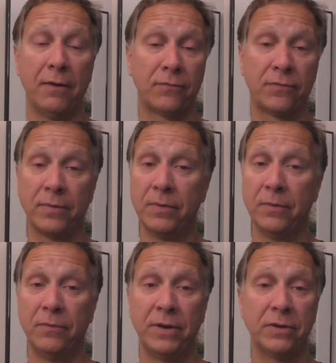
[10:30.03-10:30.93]
from
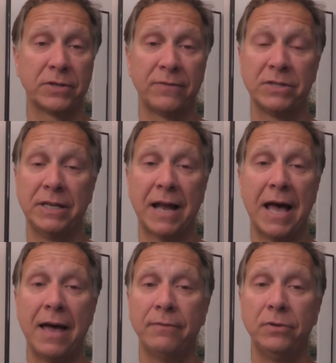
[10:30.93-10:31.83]
the videos I've seen,
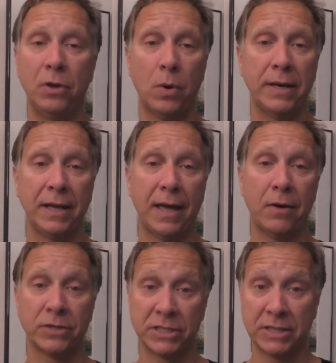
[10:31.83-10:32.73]
I have no idea how
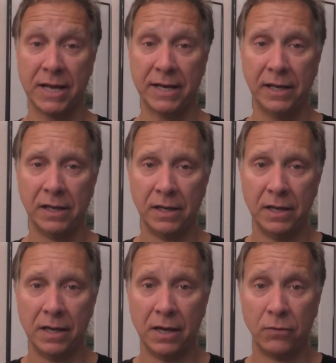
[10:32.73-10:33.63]
a society
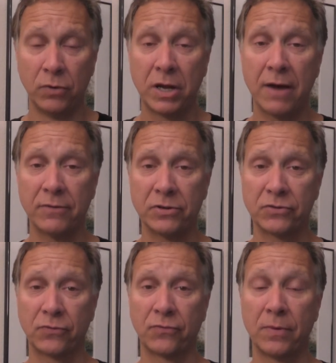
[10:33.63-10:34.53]
recovers
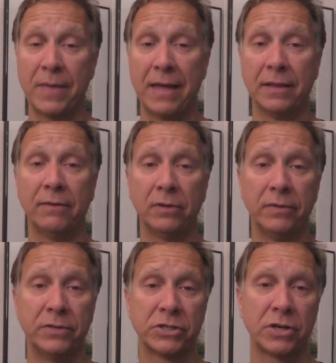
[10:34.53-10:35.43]
from that level
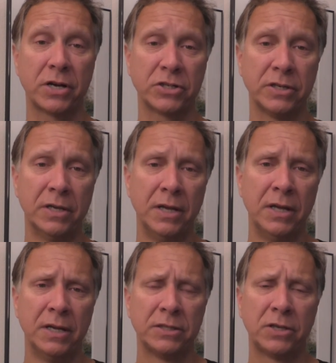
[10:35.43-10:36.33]
of destruction.
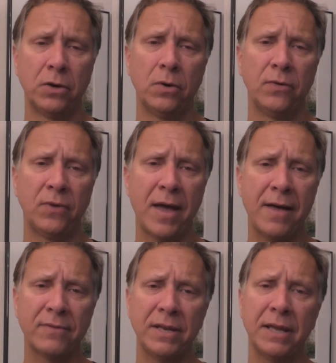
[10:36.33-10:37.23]
So if you
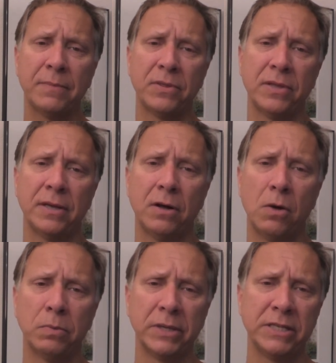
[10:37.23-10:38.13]
have any empathy at
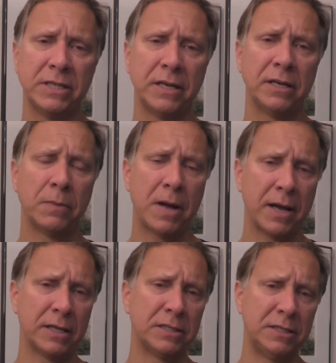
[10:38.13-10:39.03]
all, please dig in your
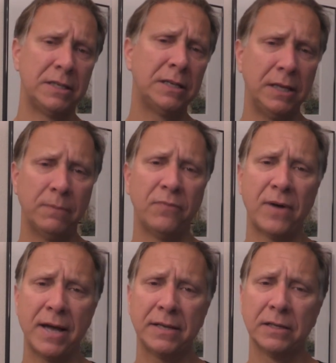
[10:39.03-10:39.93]
pockets, dig deep,
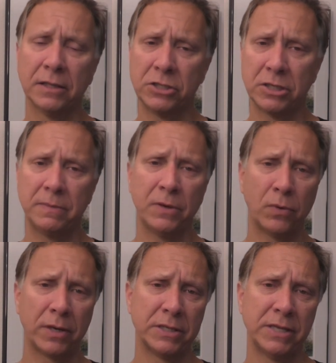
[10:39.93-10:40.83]
find a legitimate
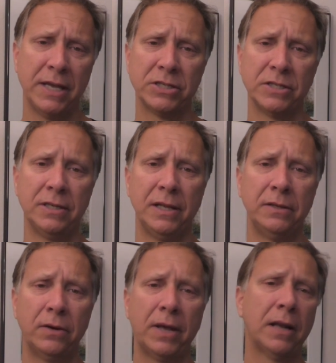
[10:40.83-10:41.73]
organization and
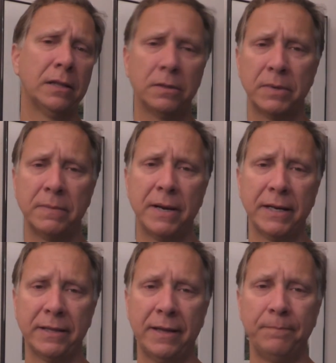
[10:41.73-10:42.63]
donate a little bit of
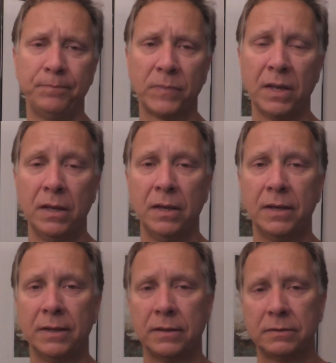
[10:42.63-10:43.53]
money to them.
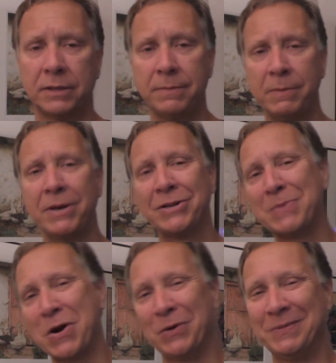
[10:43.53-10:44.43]
Give me money
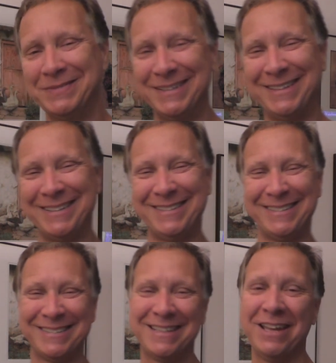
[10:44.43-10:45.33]
tomorrow.
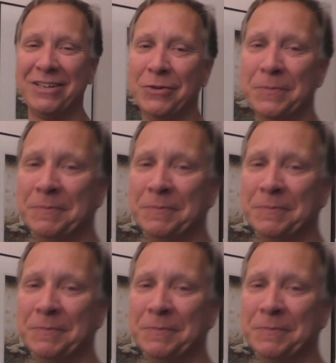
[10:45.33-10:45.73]
Thank you.